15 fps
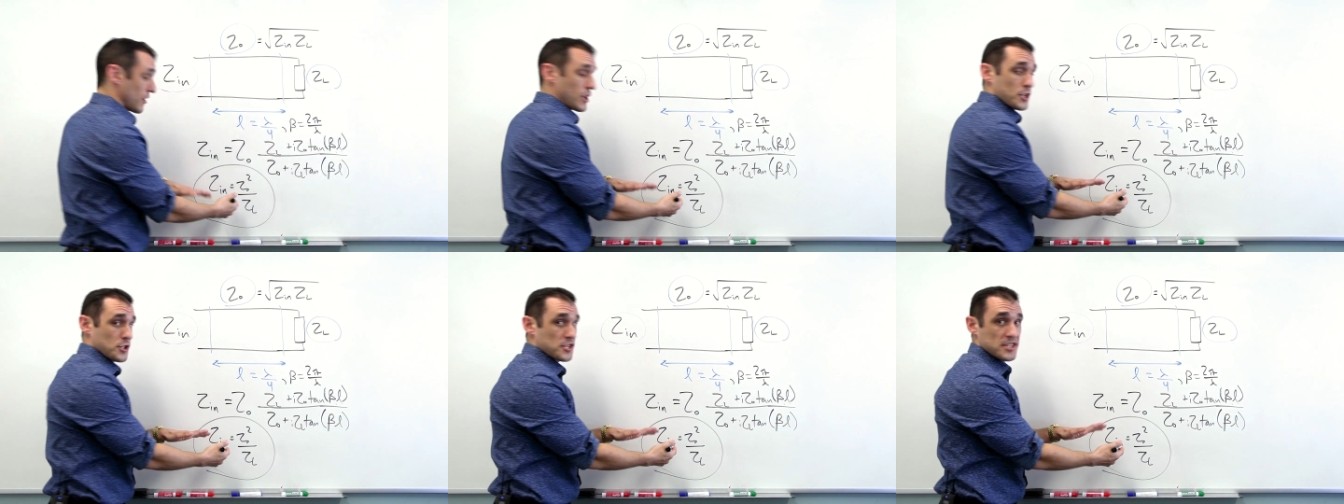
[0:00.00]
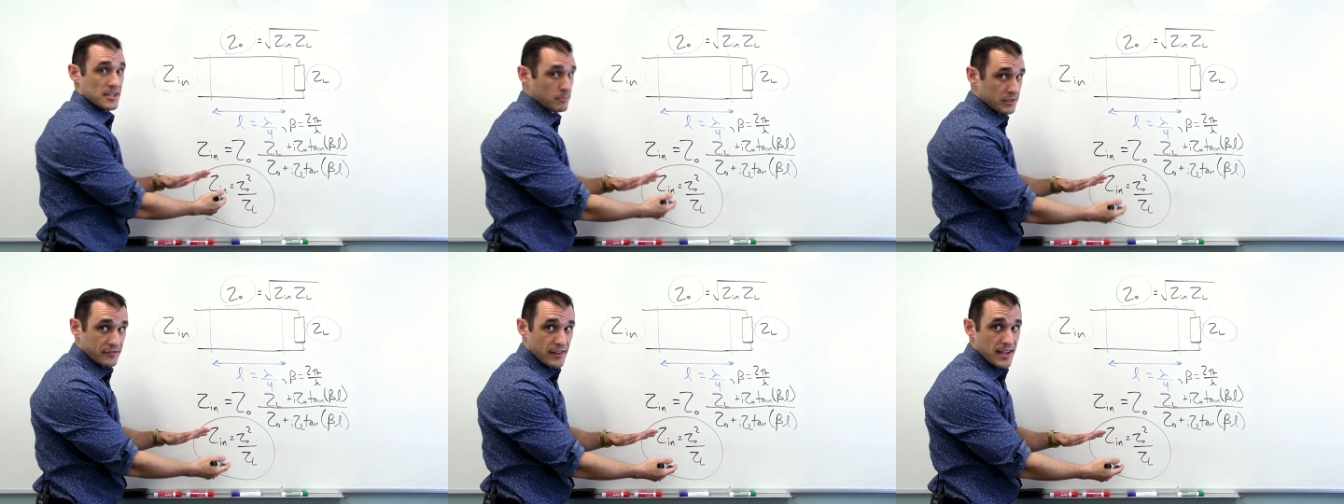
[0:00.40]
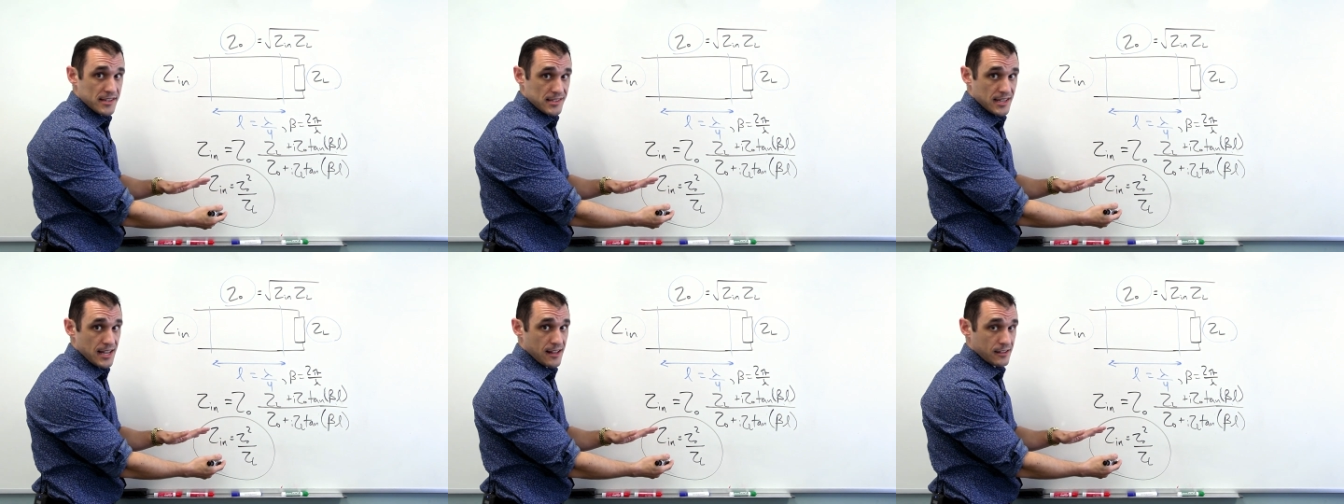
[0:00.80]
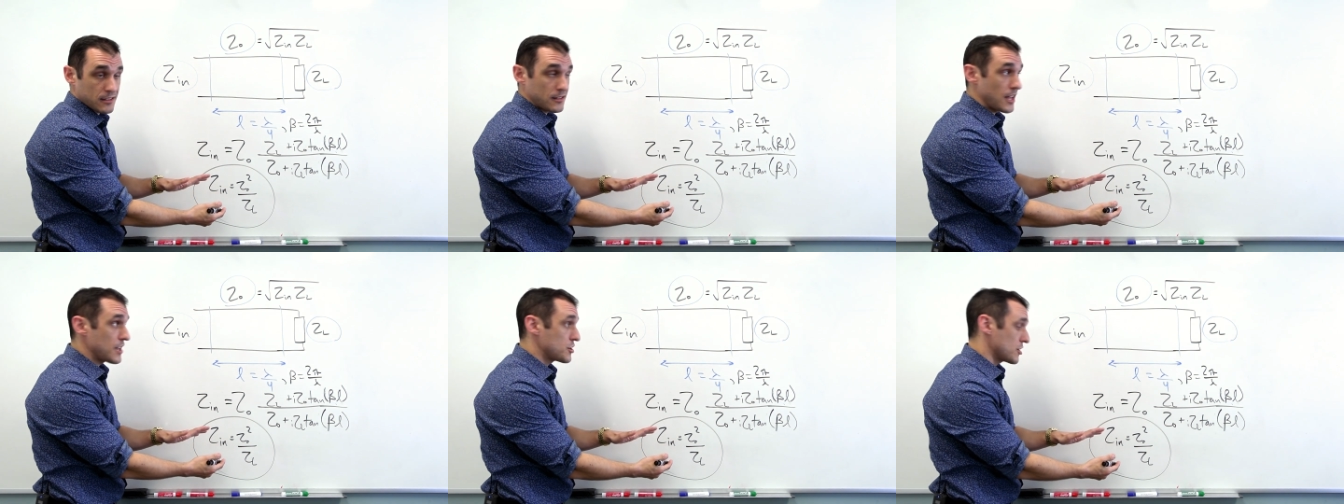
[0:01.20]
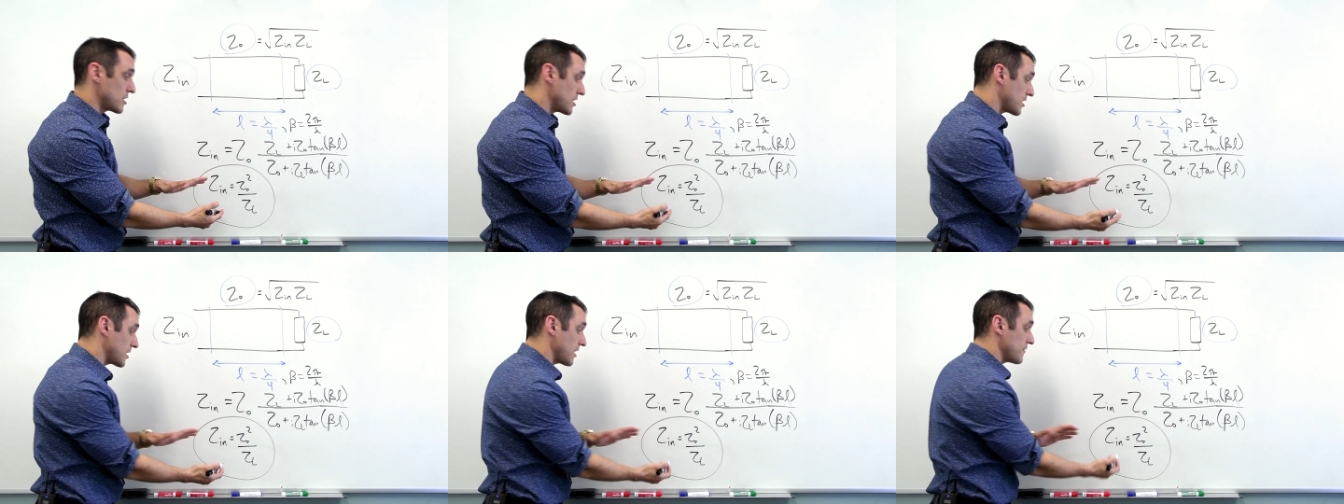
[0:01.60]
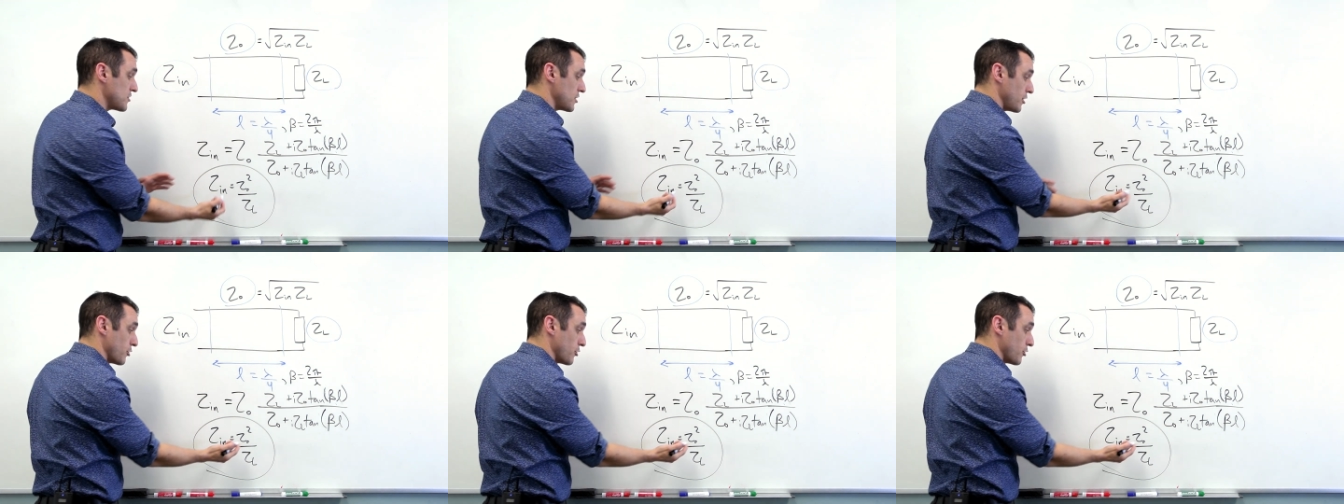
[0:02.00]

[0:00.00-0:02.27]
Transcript: of all, it just simplifies the calculation and it gives